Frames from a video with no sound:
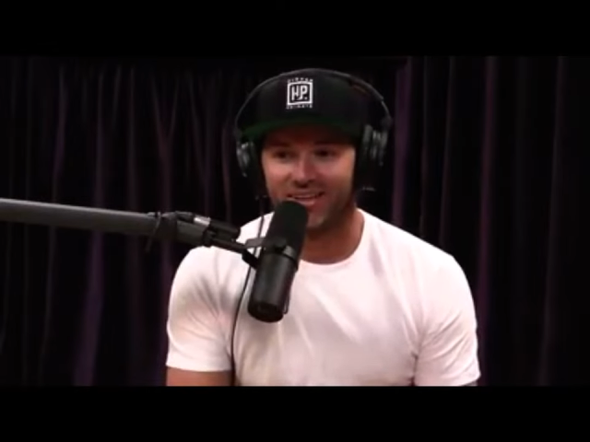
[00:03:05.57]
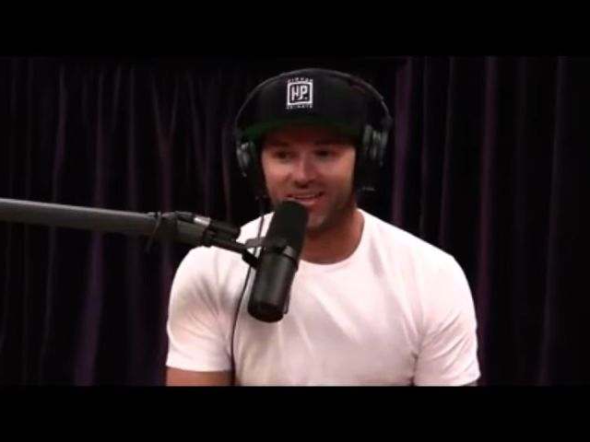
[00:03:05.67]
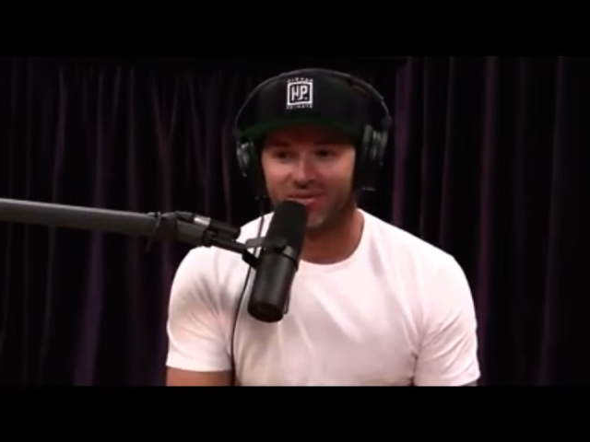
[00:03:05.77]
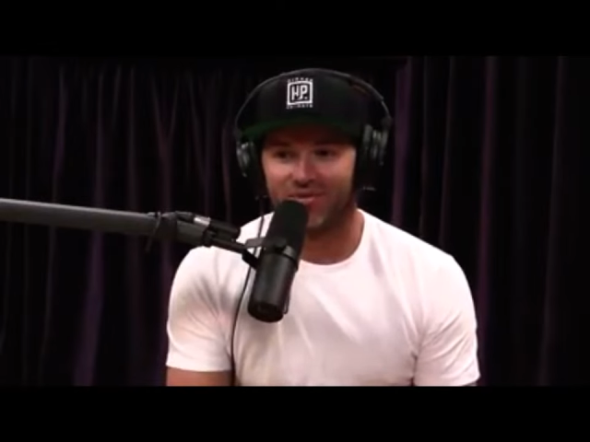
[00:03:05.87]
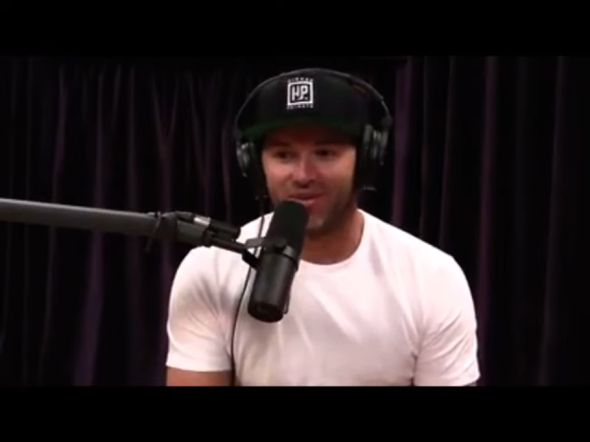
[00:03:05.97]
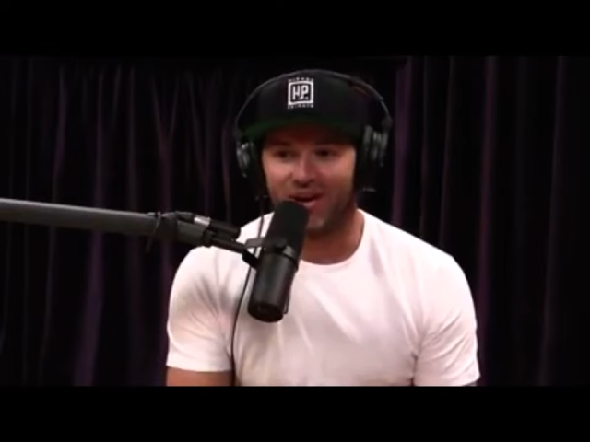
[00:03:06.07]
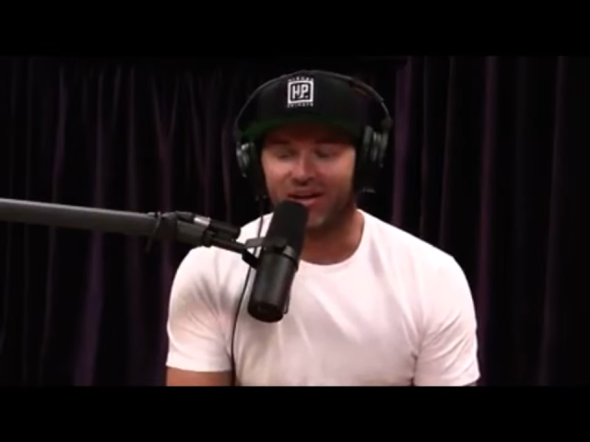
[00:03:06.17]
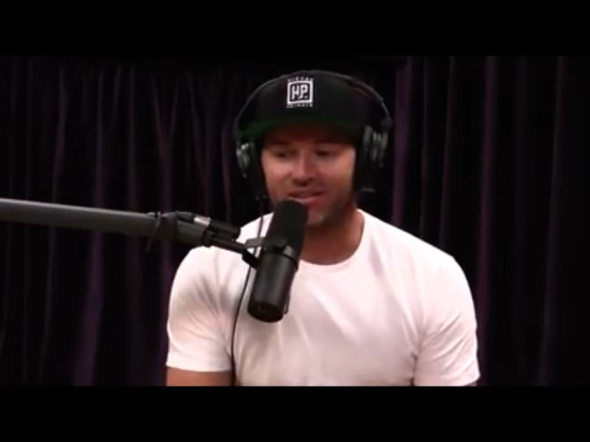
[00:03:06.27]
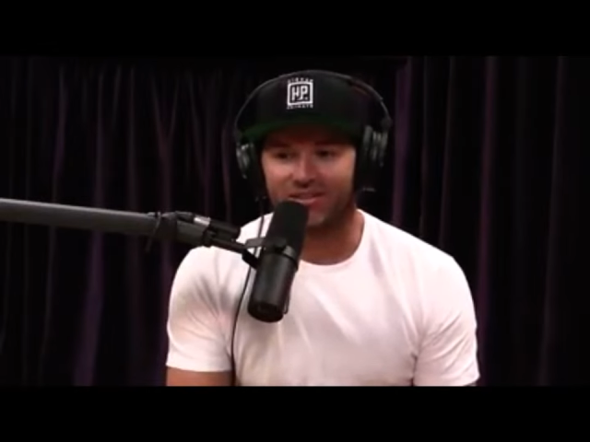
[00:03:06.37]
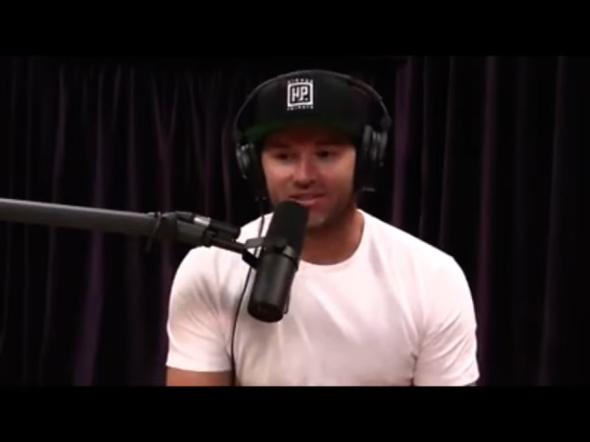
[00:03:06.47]

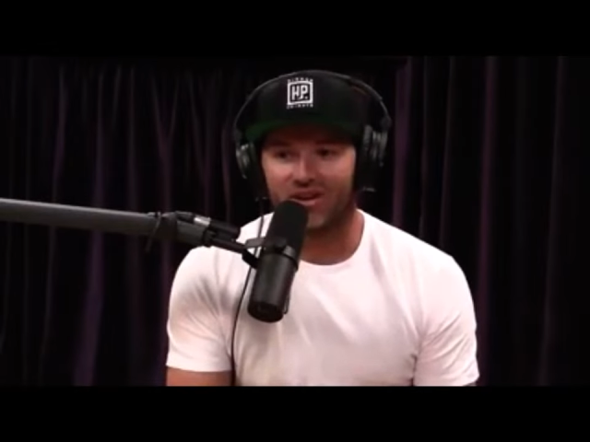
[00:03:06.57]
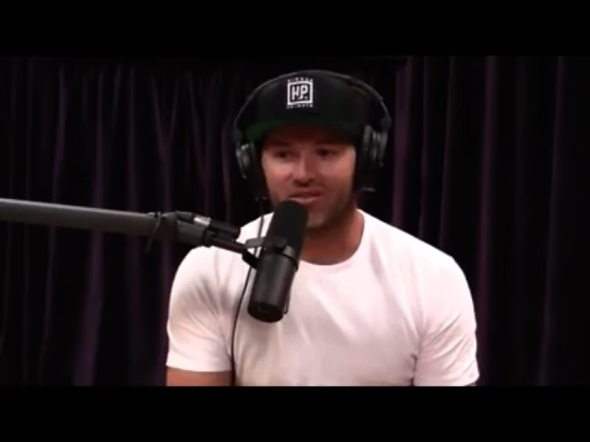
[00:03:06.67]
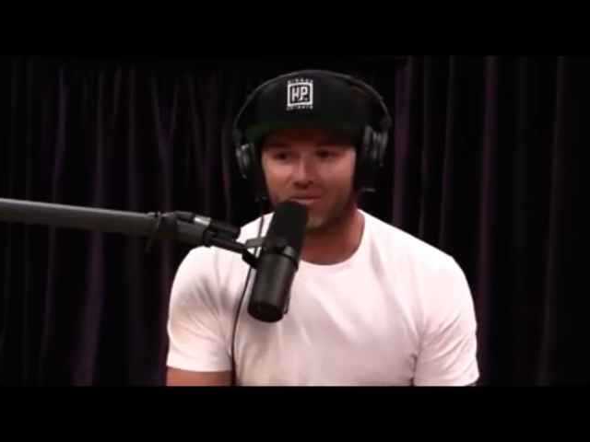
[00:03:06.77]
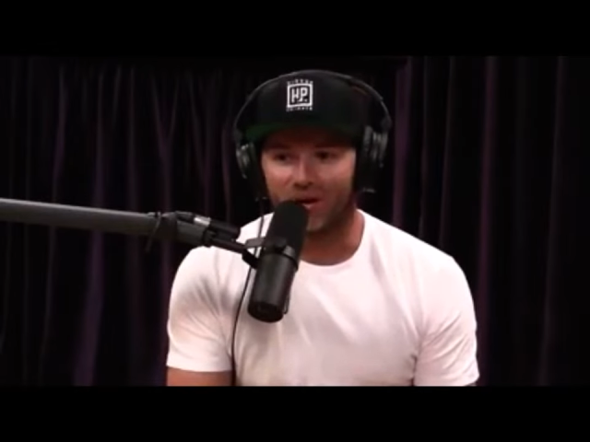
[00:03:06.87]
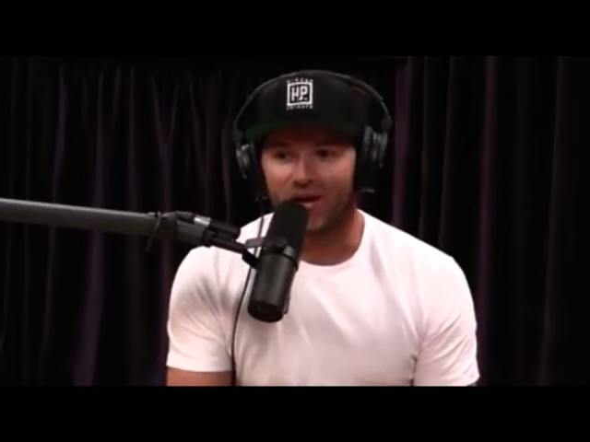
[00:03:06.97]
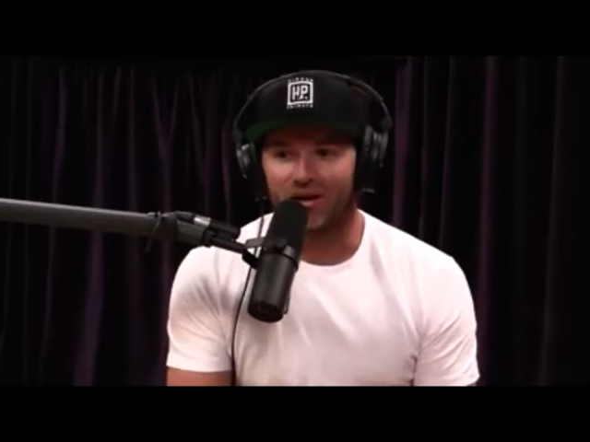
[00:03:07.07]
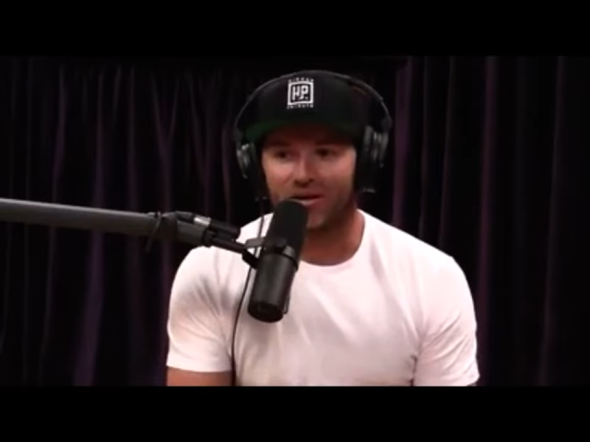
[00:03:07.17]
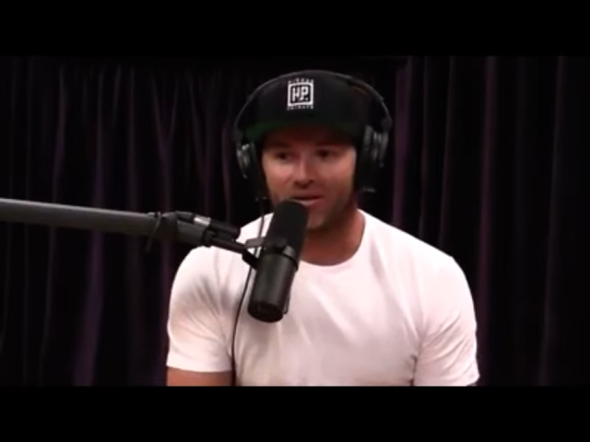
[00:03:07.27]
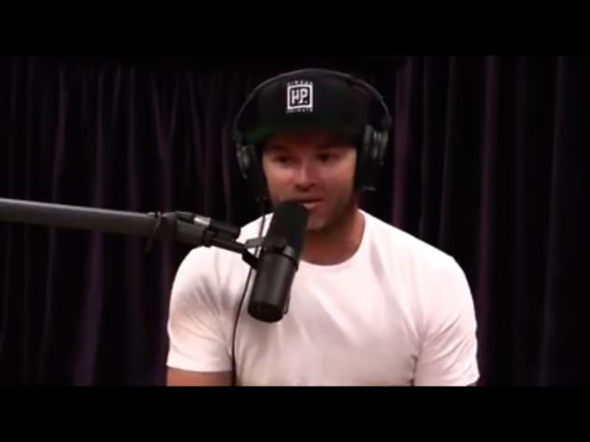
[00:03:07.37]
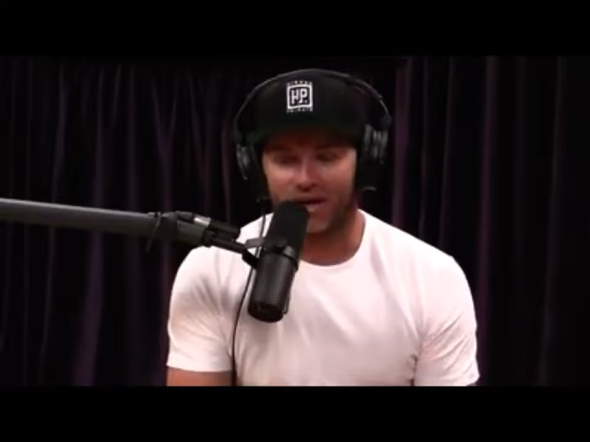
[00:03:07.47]
Fast off They're the mark.
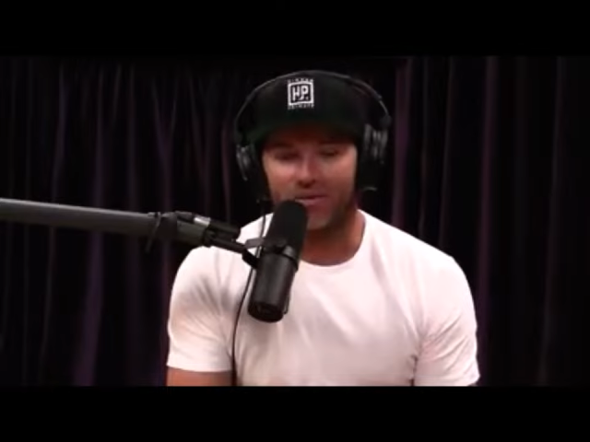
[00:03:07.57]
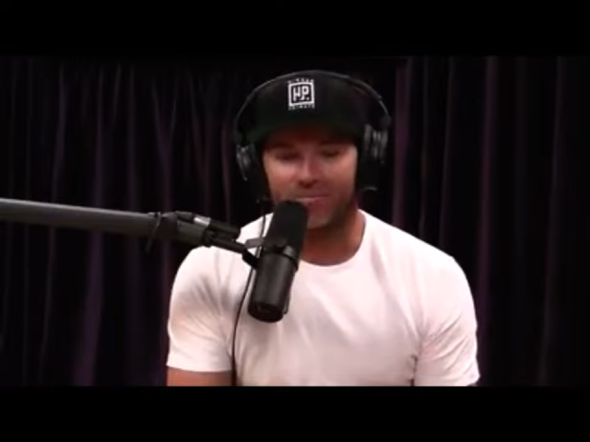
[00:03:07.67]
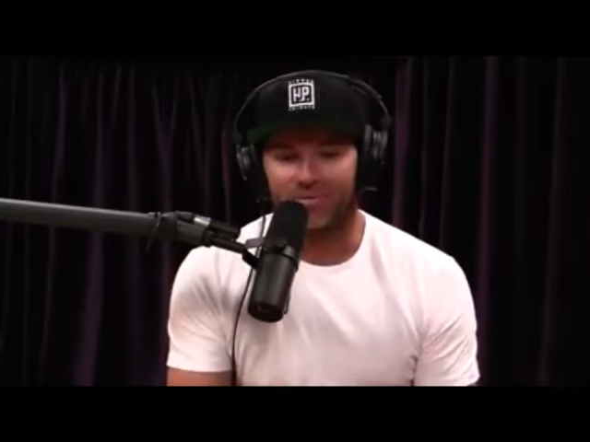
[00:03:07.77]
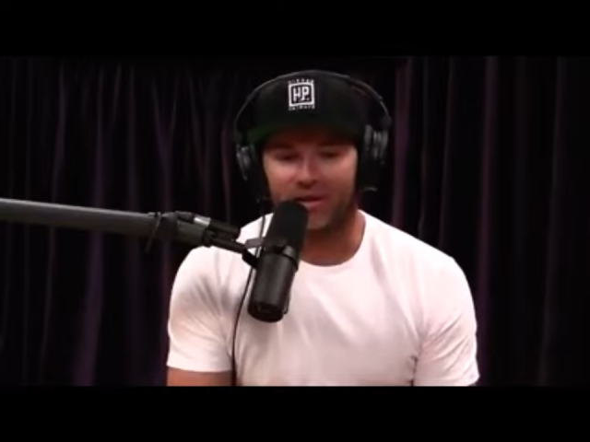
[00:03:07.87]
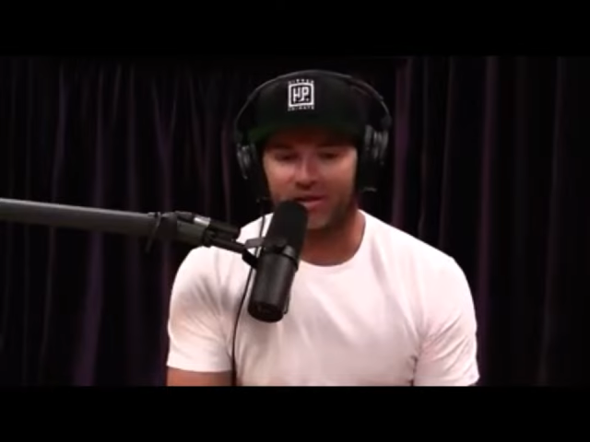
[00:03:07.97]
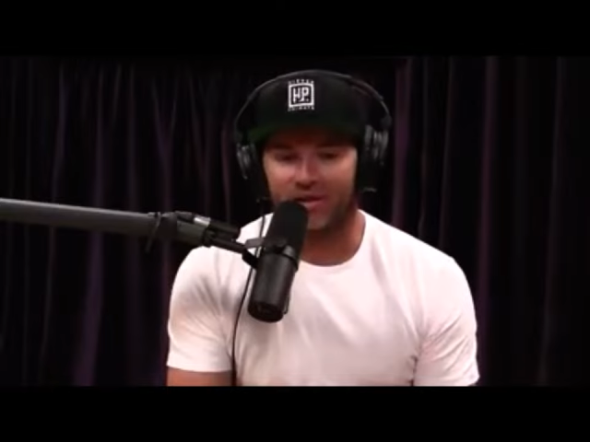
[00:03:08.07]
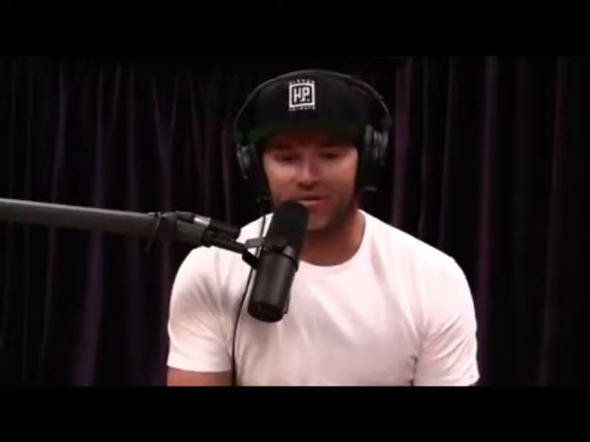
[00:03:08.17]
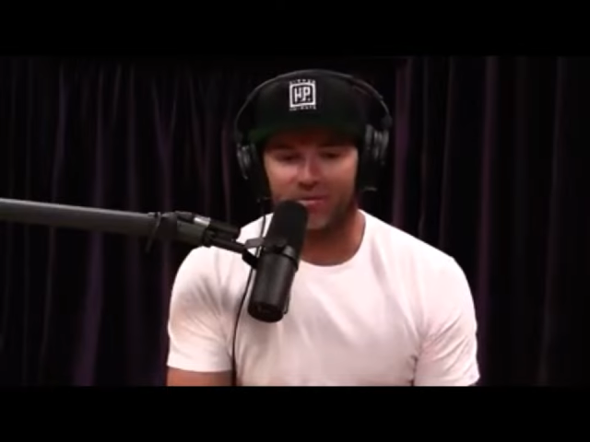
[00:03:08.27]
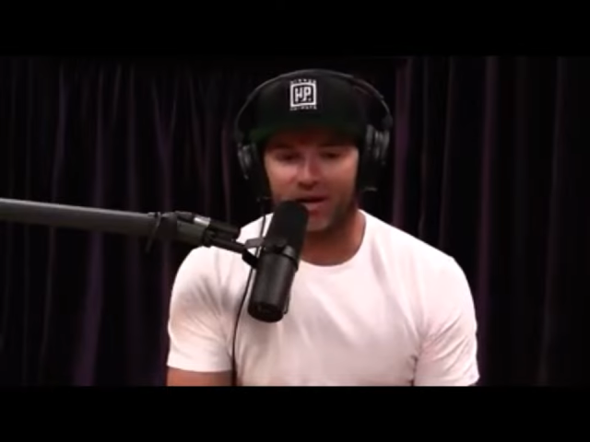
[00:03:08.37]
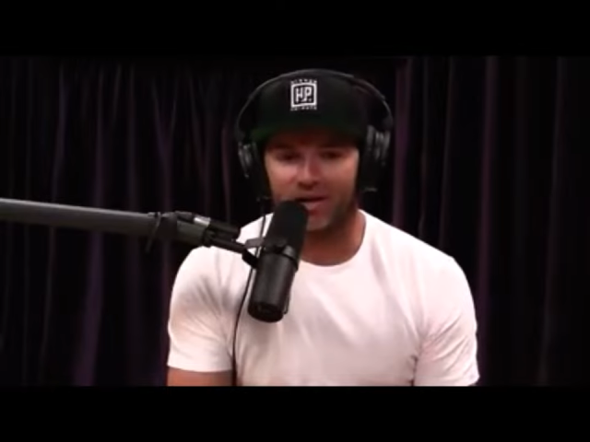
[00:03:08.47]
Huge. Yeah, it
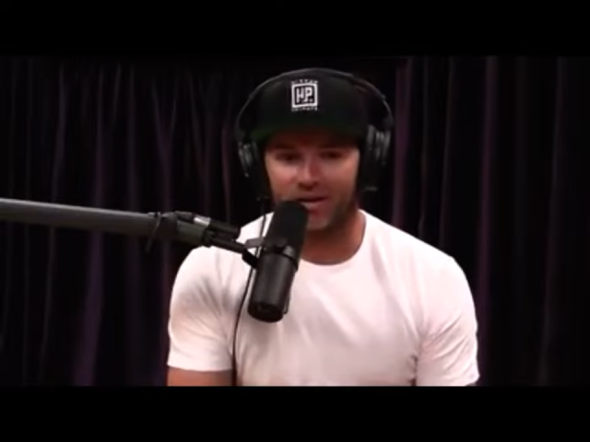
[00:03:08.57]
mate.